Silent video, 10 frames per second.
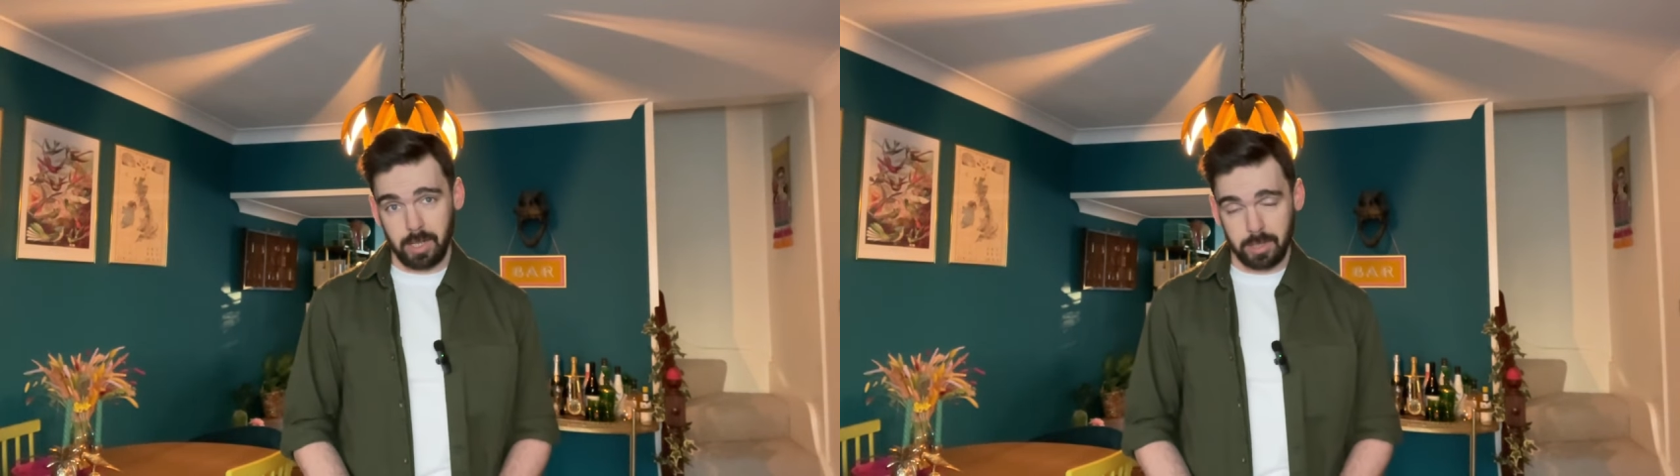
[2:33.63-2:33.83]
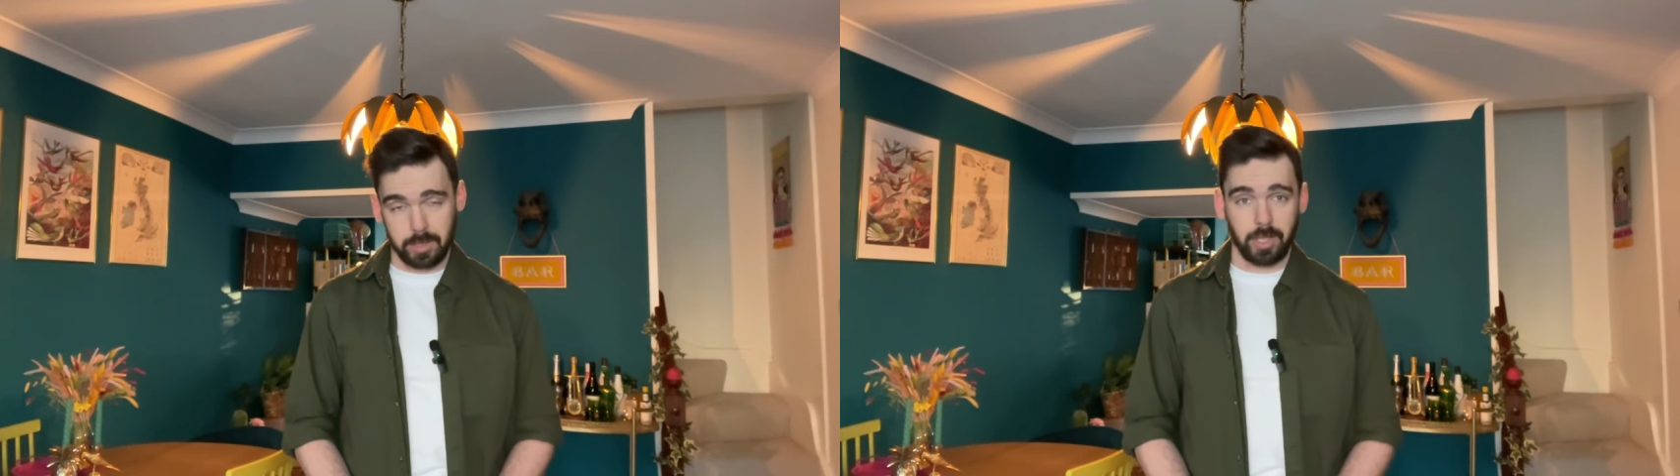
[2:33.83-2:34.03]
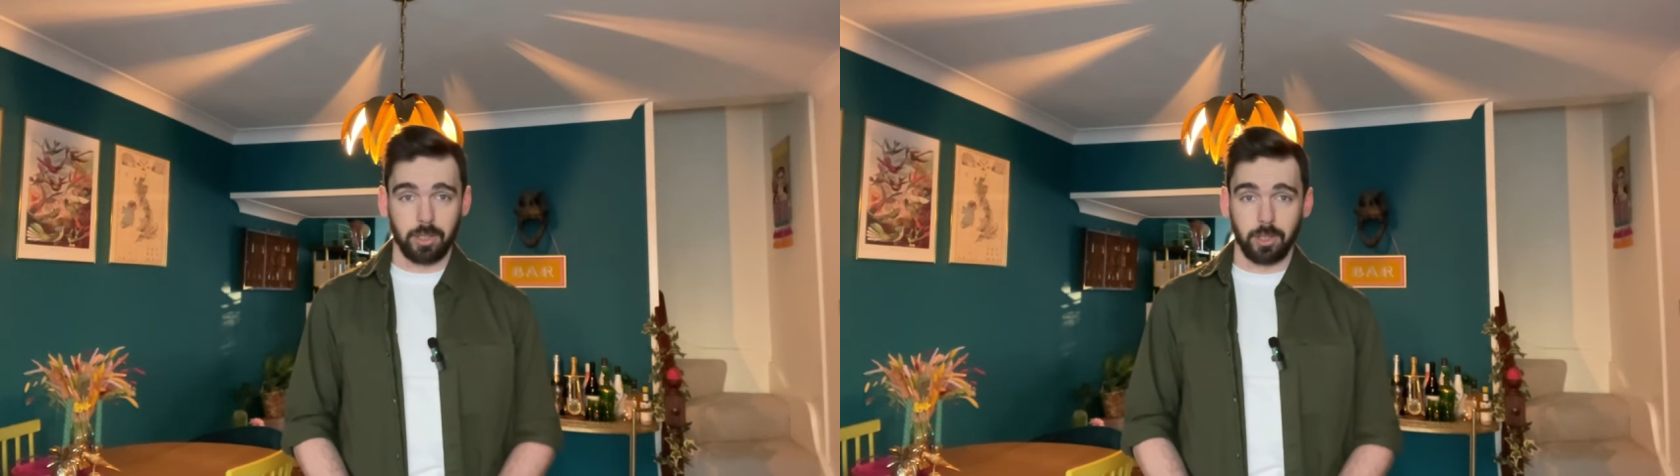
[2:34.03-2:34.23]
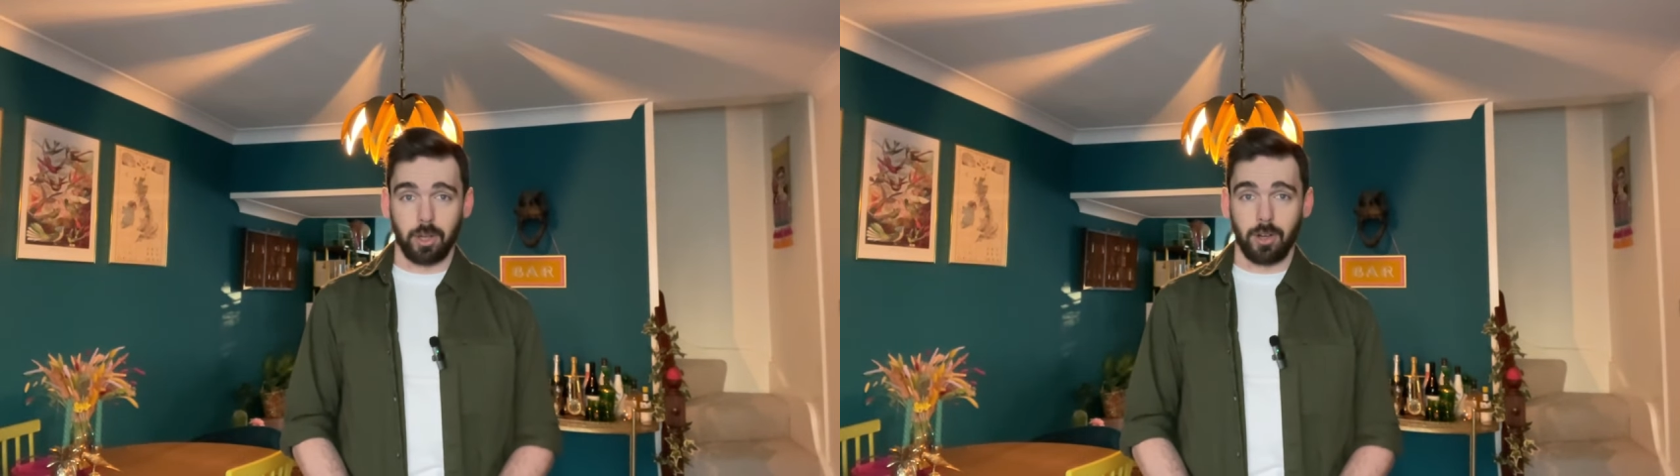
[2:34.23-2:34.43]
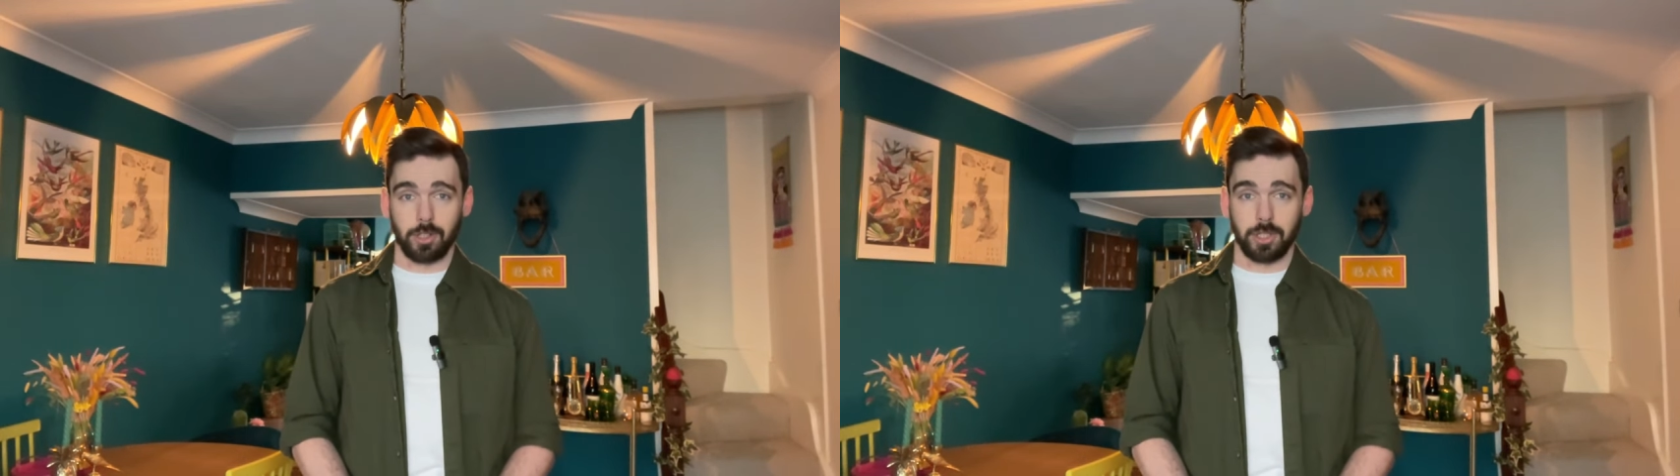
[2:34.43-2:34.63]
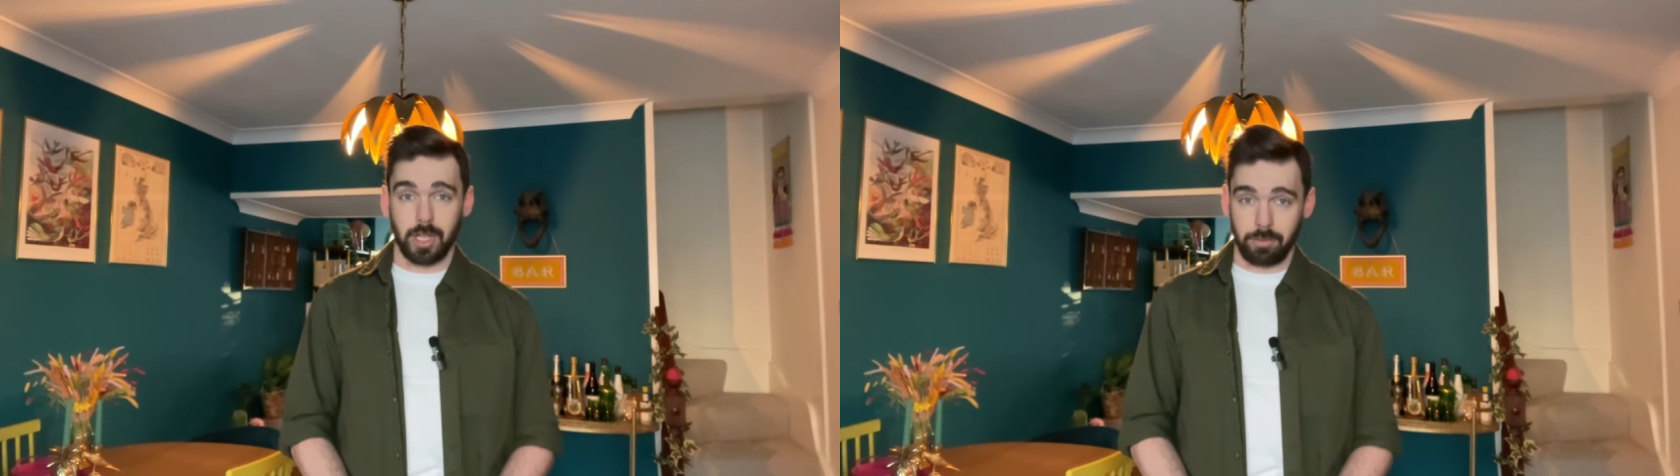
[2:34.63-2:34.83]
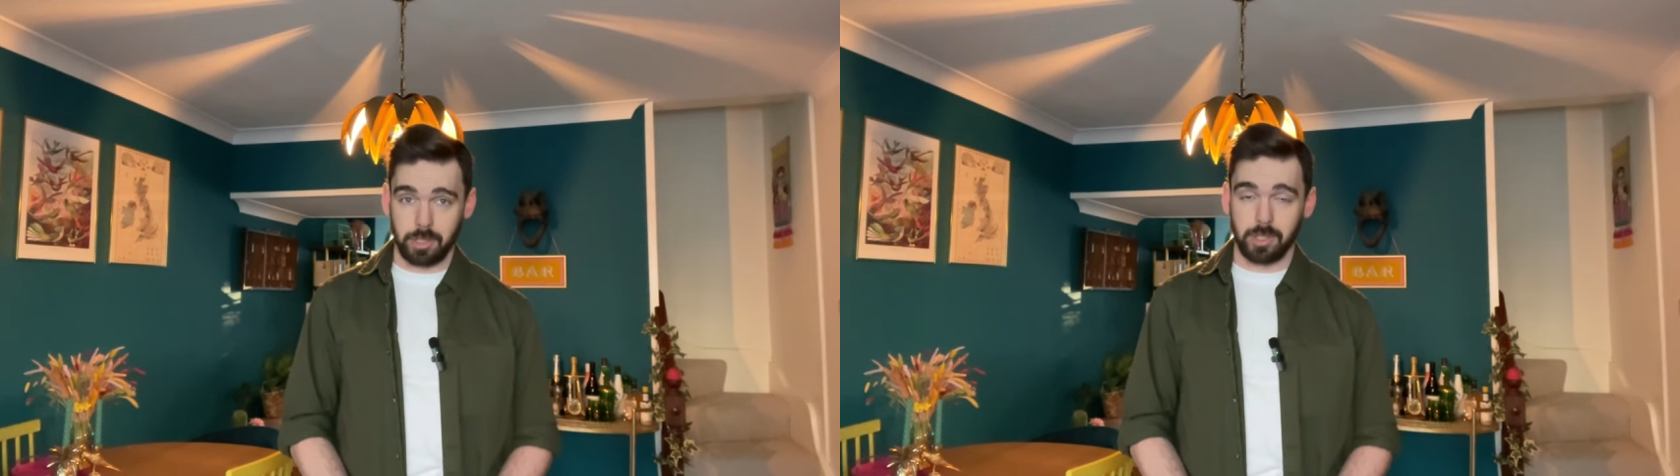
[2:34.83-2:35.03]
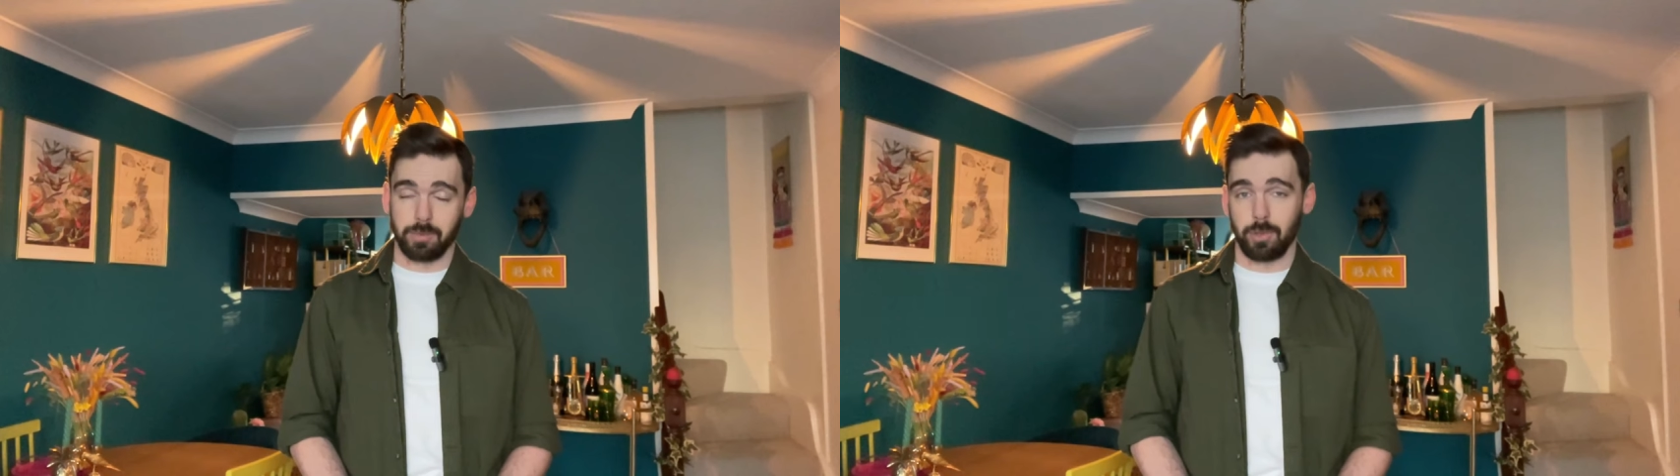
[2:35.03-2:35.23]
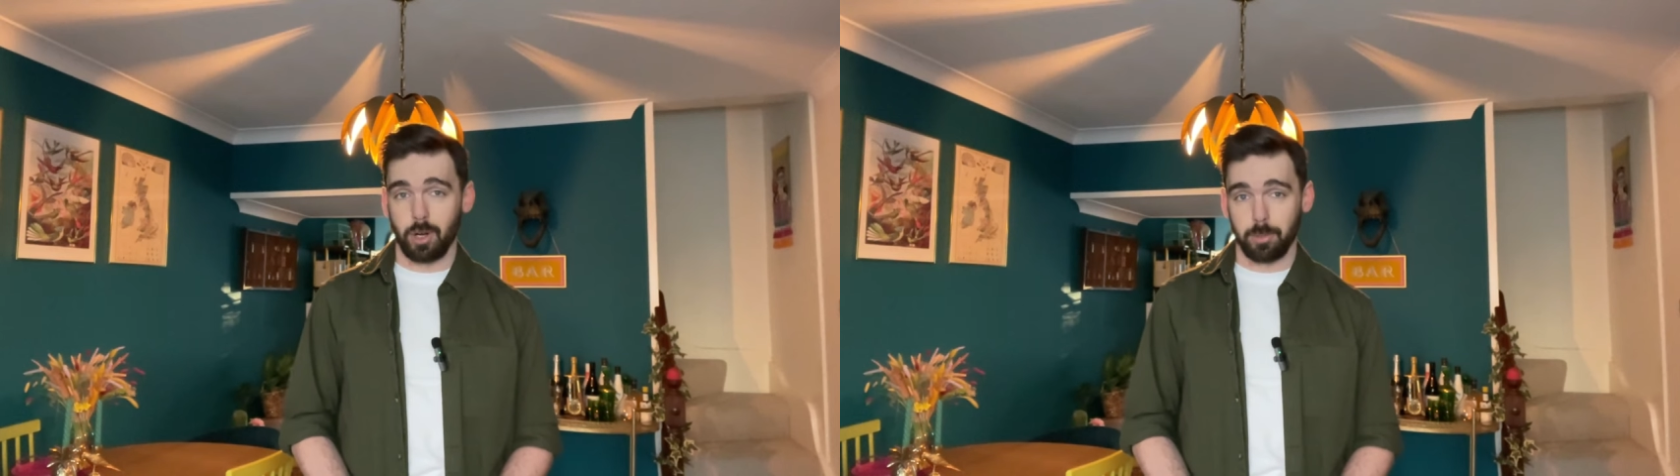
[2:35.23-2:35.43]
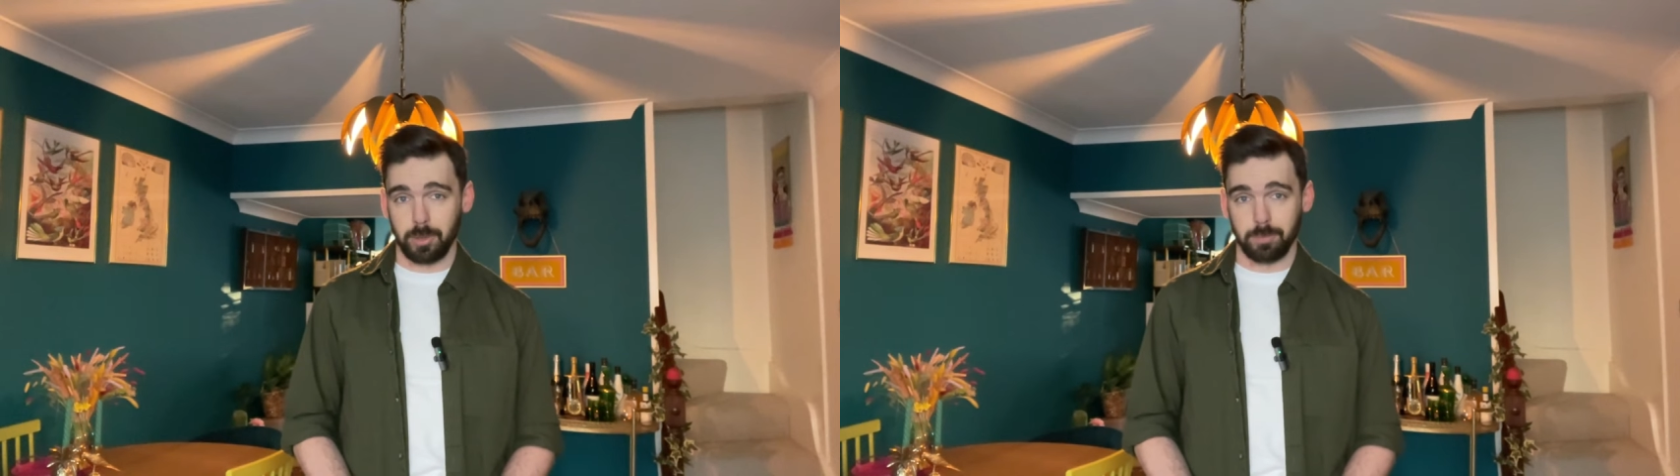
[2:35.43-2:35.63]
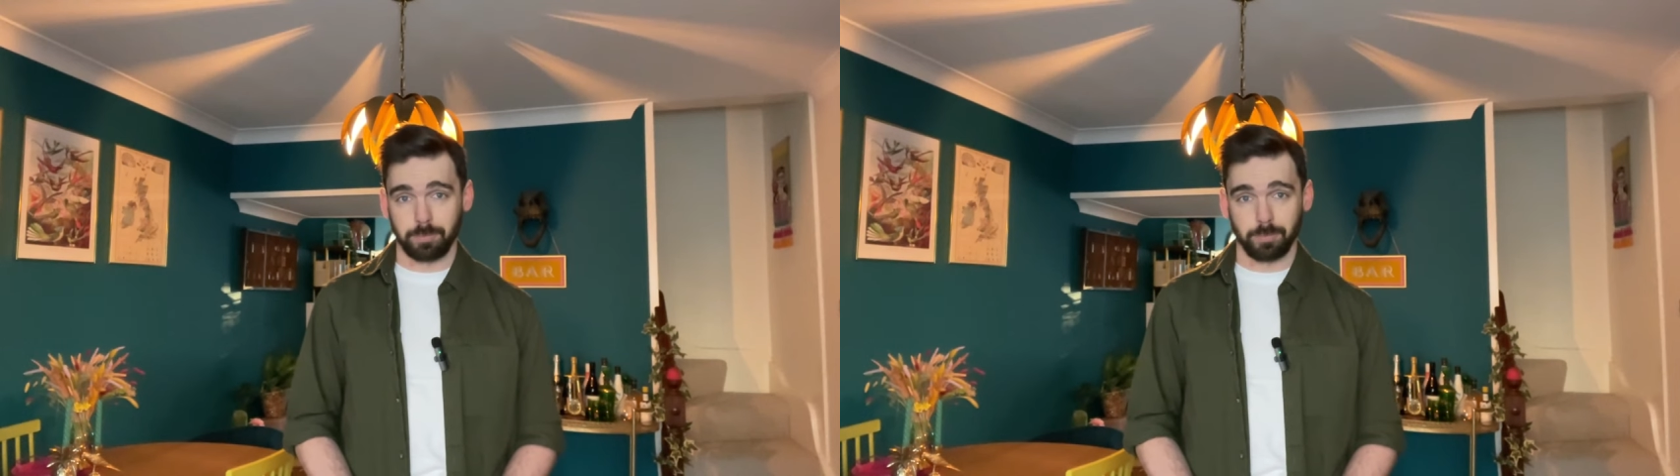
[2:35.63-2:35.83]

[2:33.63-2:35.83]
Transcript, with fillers: let's take a look at Argentavis' environment.